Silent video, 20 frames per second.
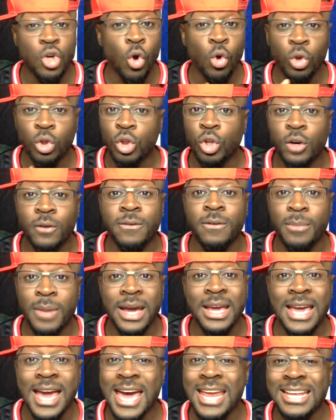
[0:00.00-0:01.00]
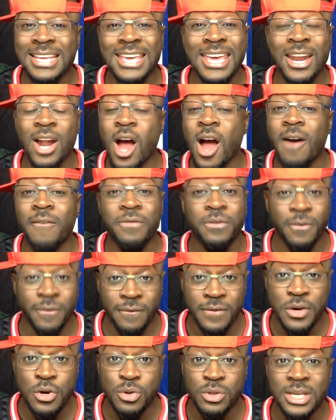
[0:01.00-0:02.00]
Don't look for my guy to get off the
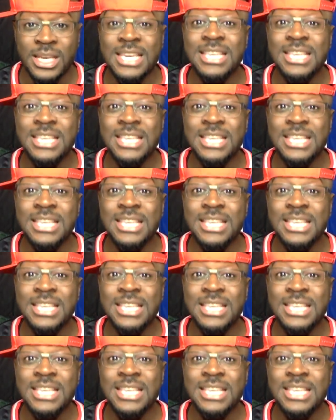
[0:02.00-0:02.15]
field.